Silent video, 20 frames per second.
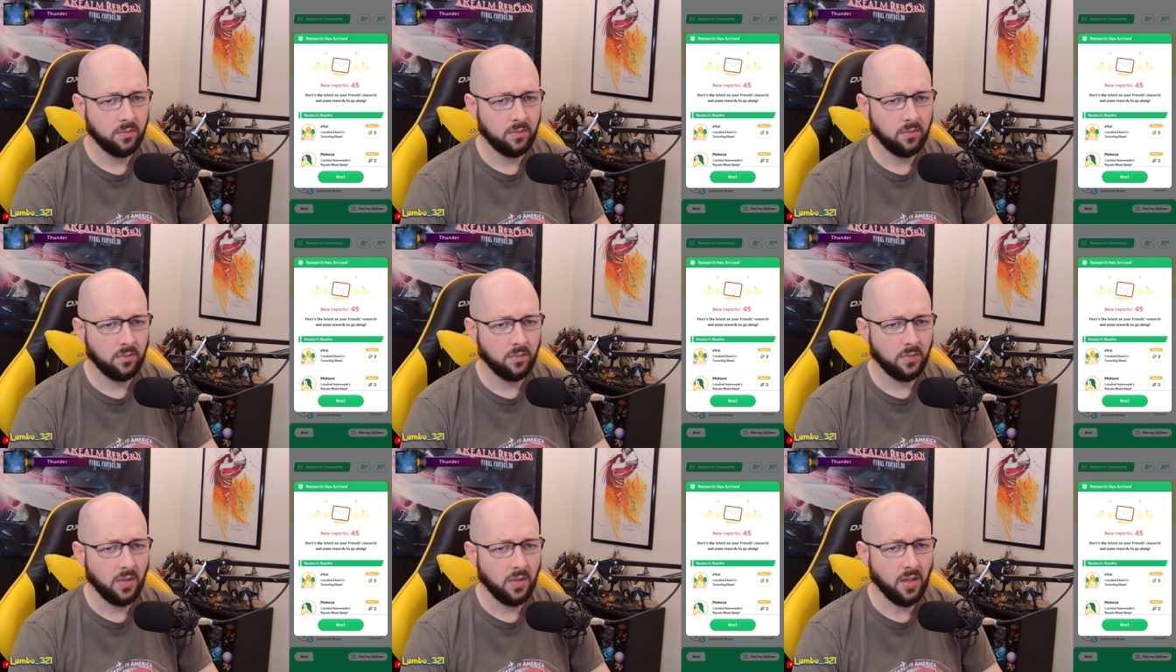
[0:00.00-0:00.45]

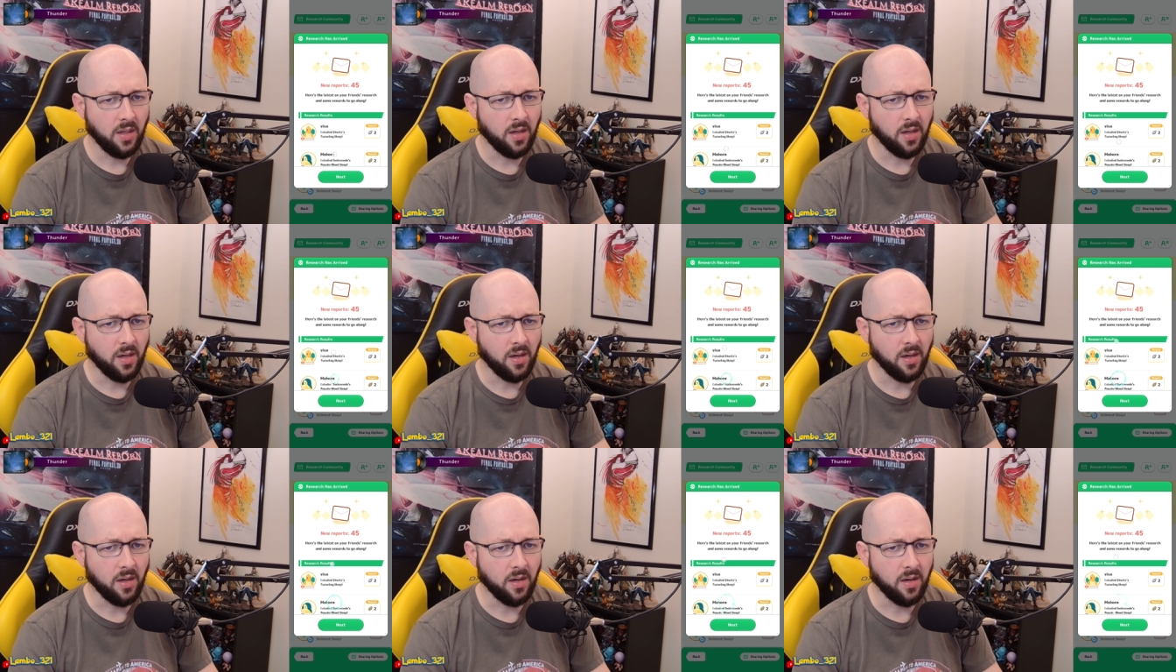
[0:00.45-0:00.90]

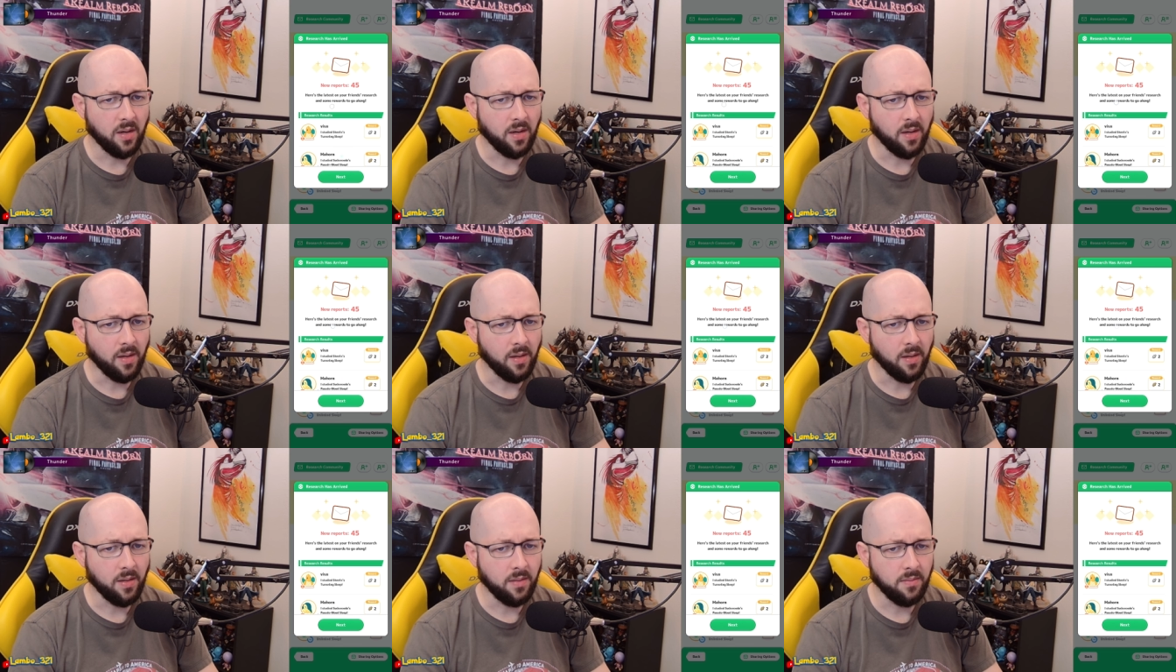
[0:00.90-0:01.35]

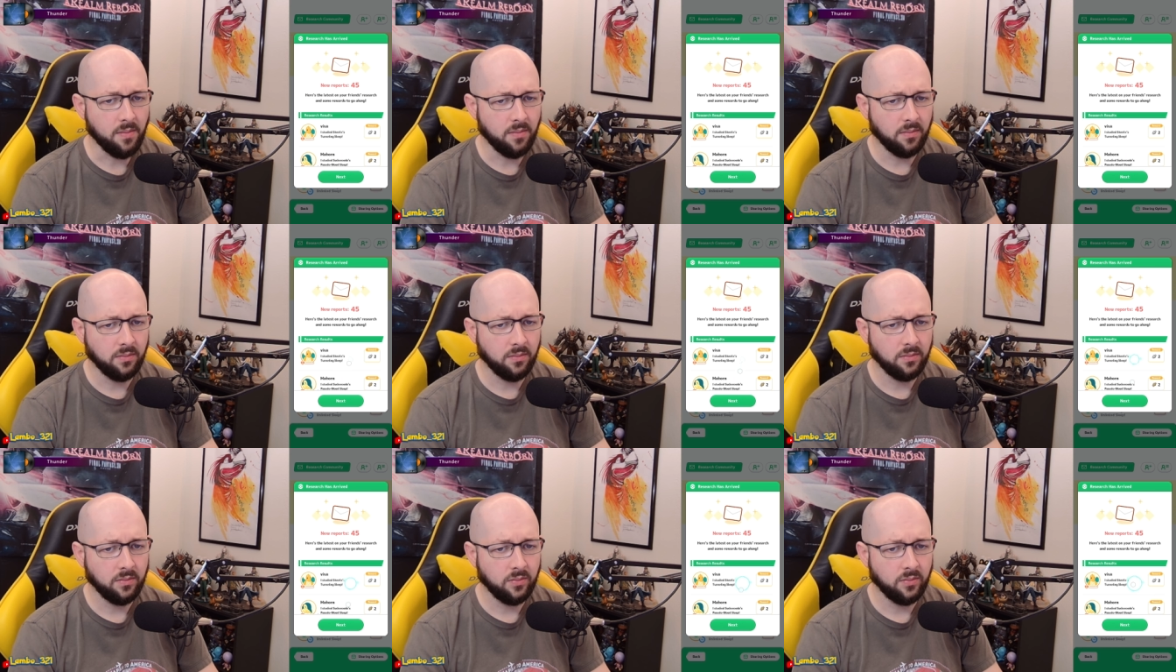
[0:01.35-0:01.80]

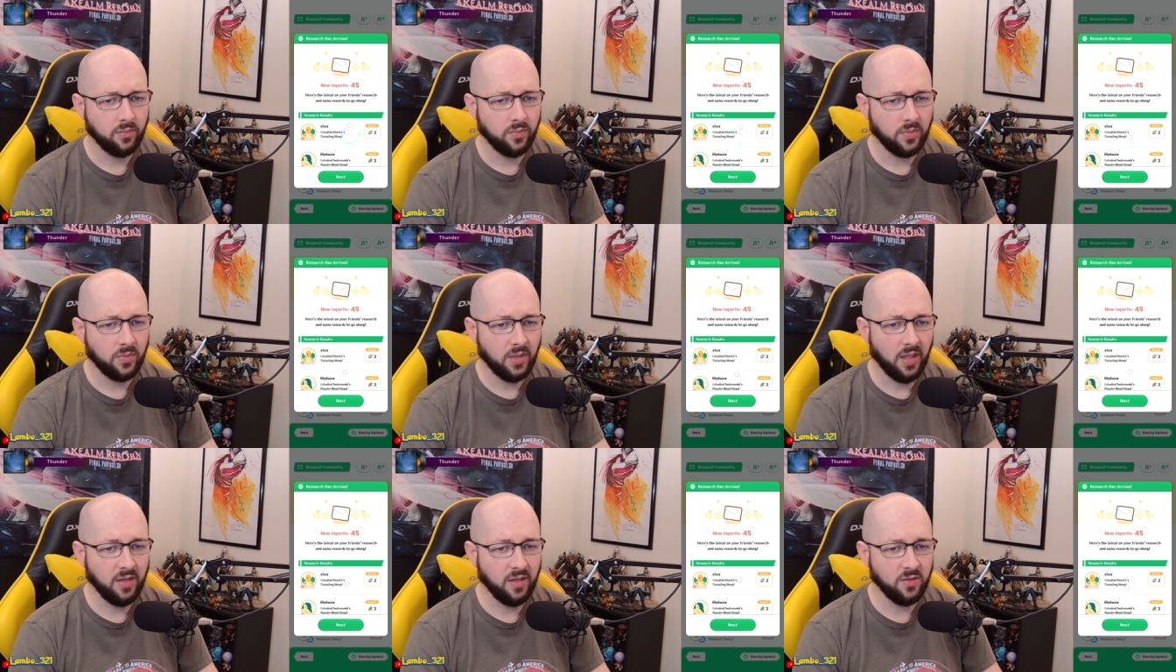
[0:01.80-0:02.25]
Um,
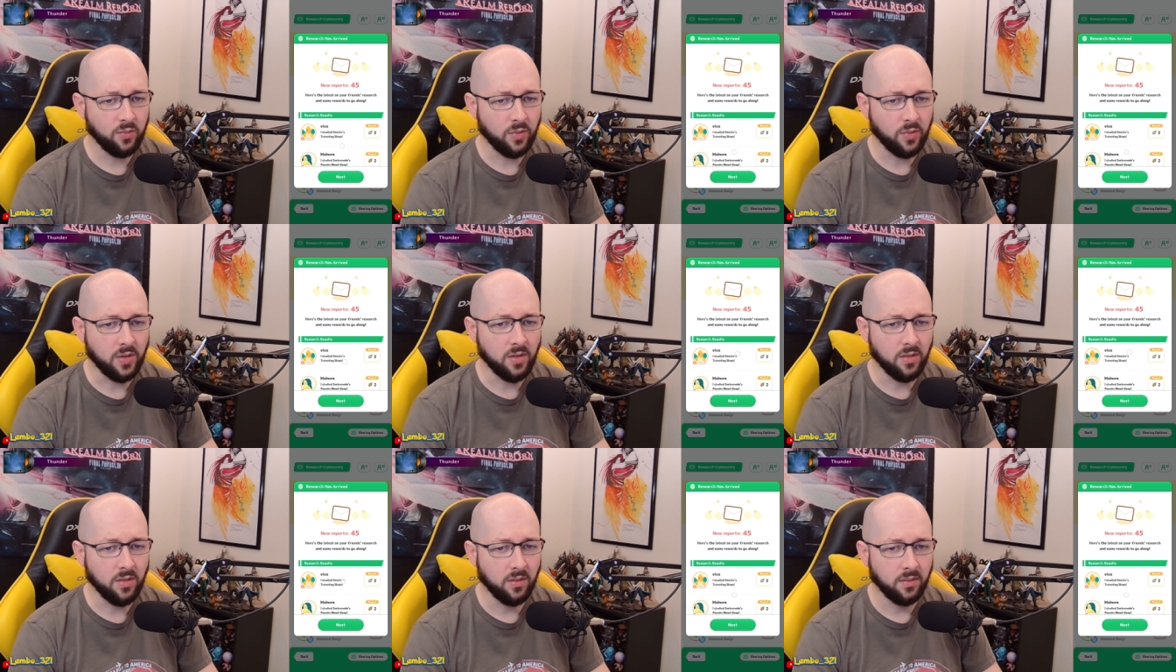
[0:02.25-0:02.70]
that's
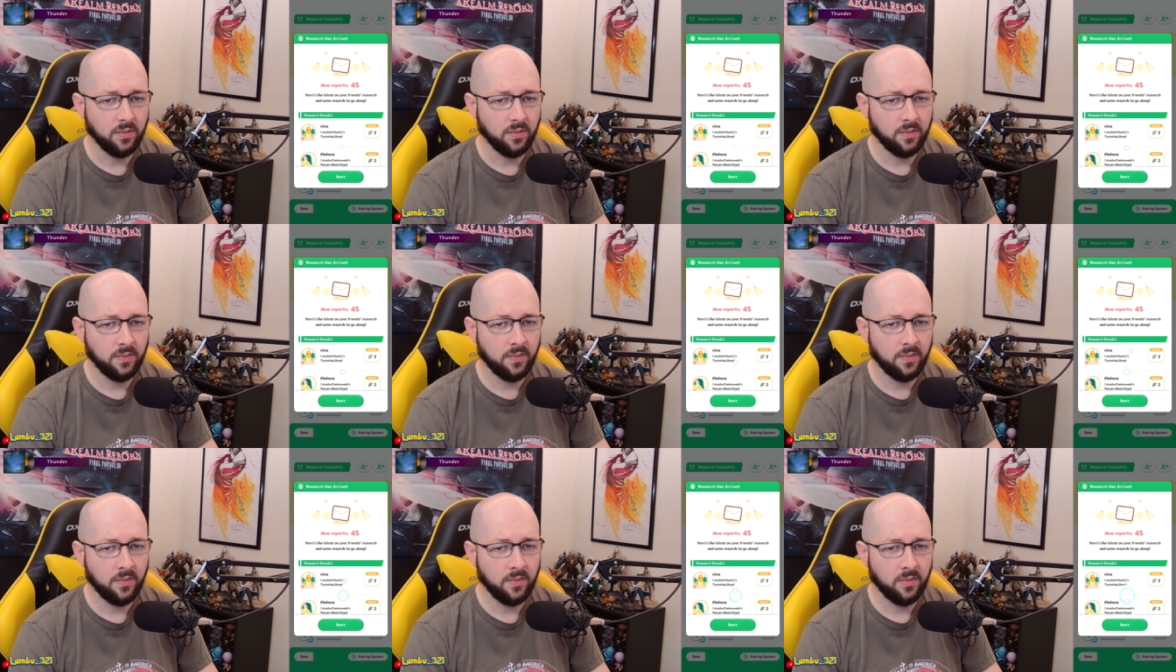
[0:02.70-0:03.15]
weird.
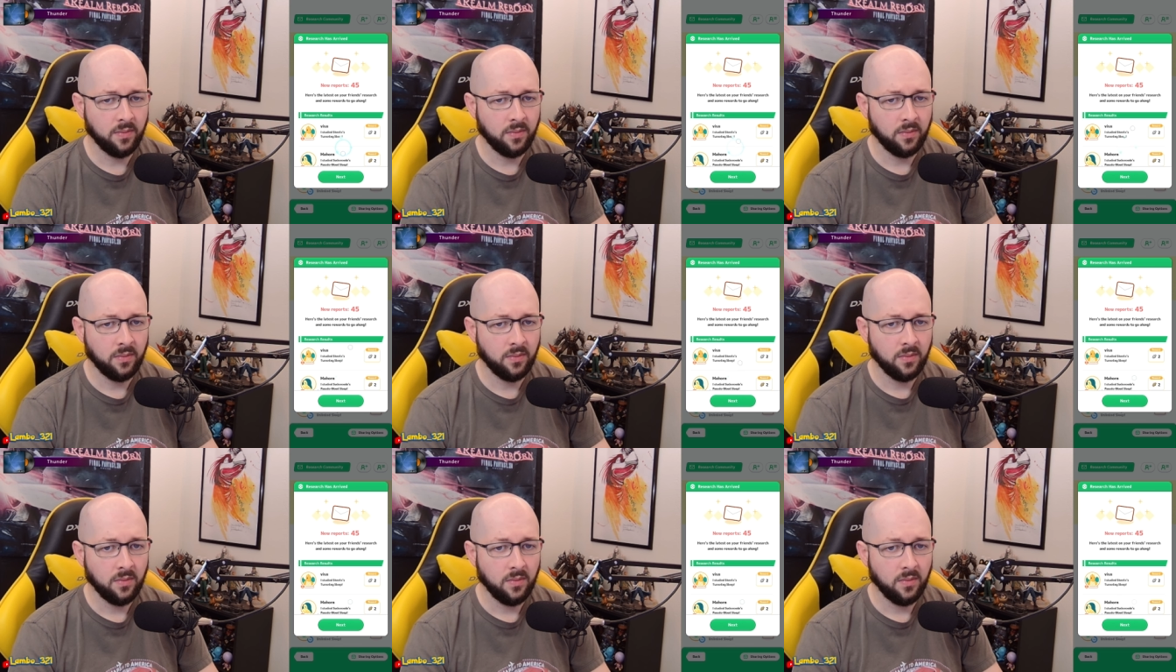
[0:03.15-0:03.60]

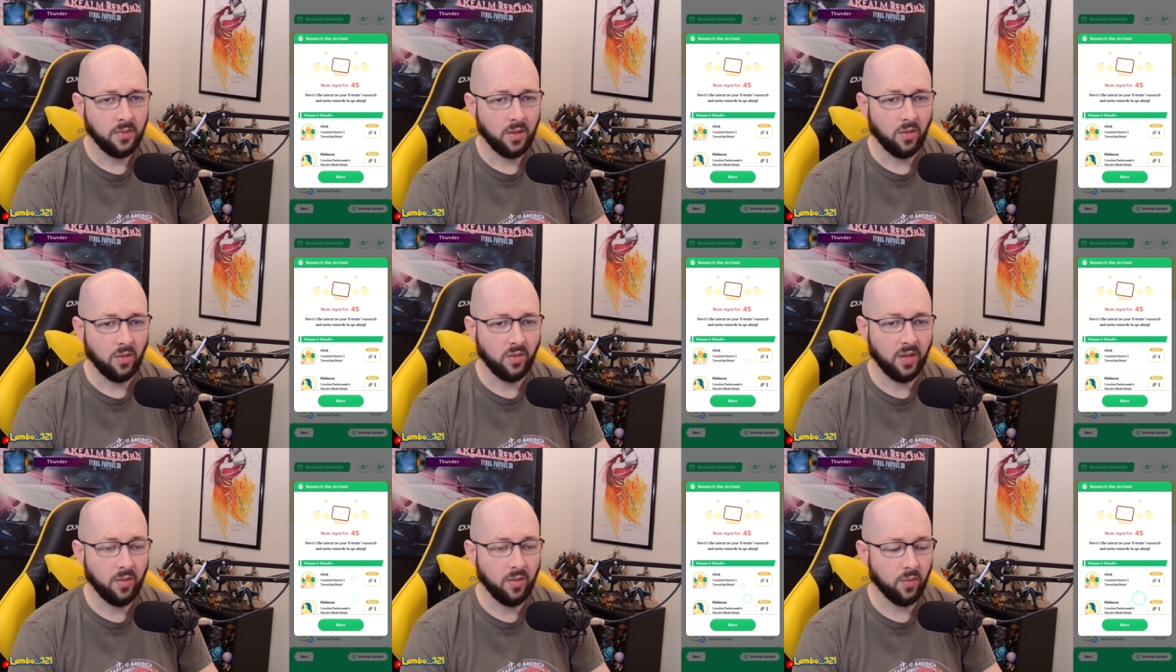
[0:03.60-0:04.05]

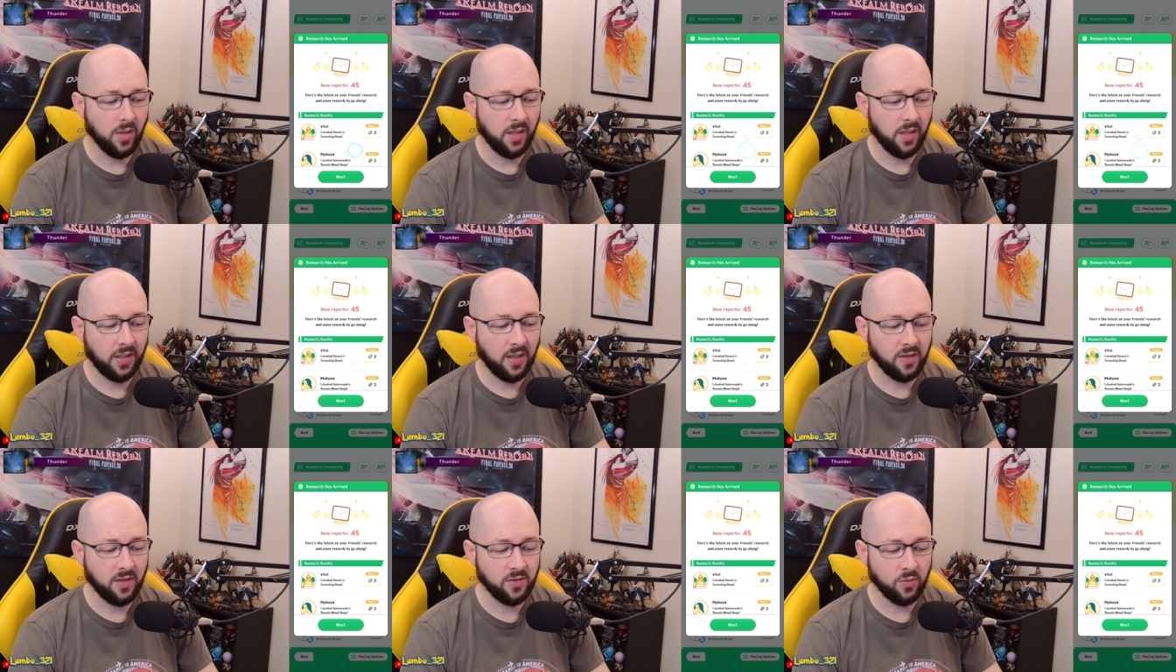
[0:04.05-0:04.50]
Okay, well, I
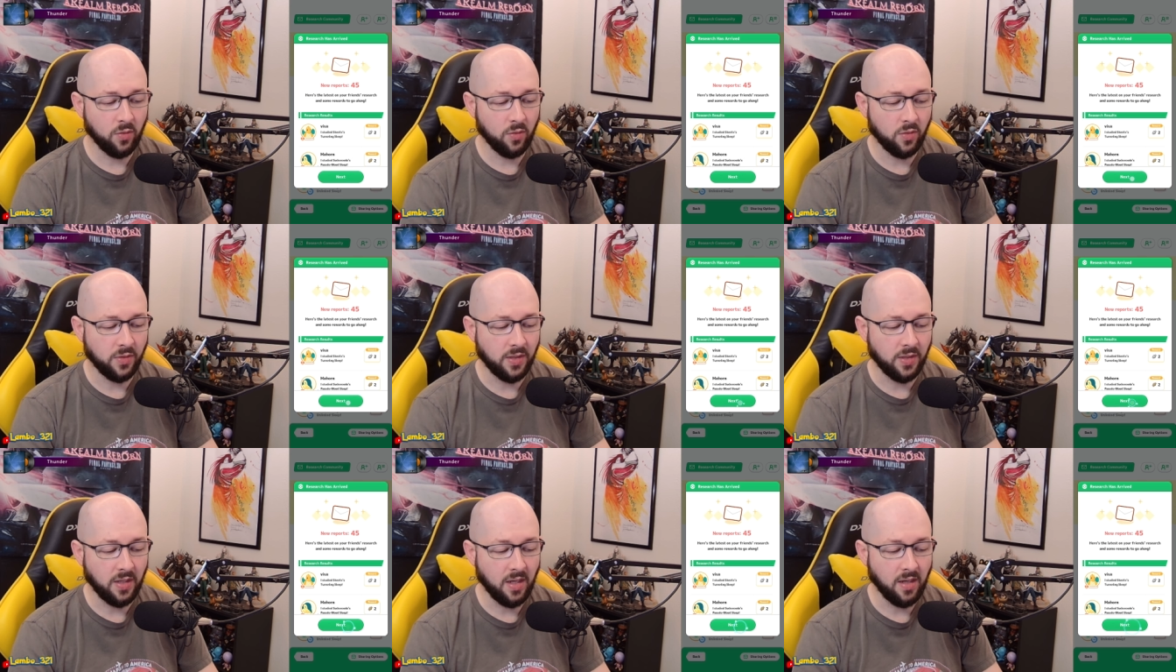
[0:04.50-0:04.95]
can't scroll
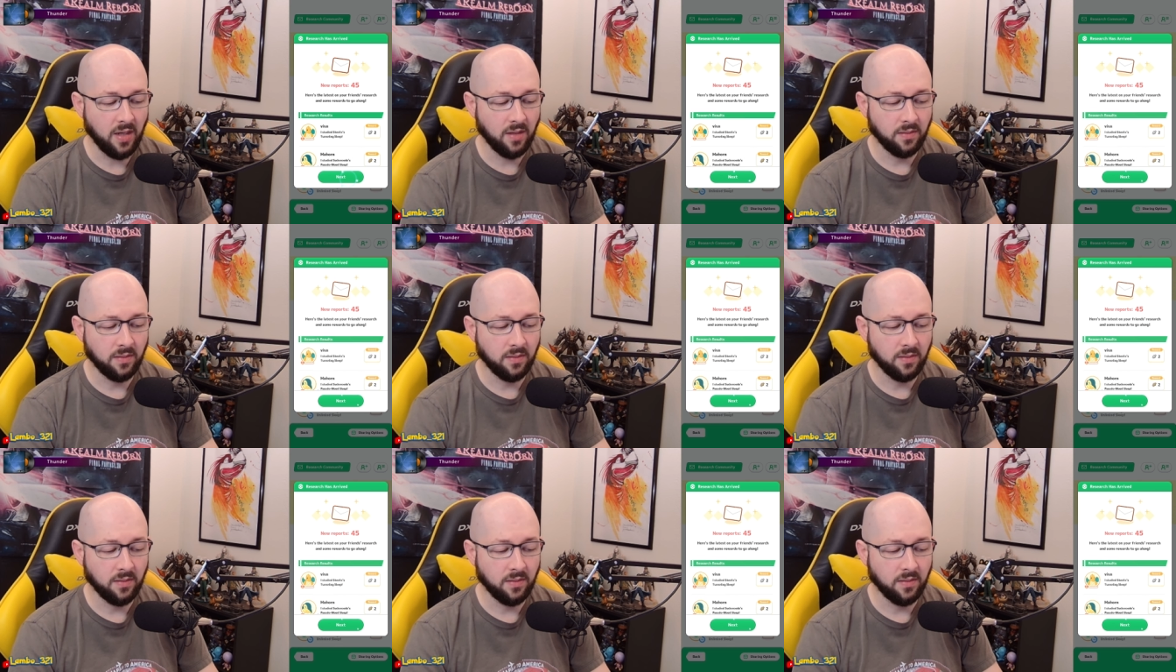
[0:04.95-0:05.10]
today.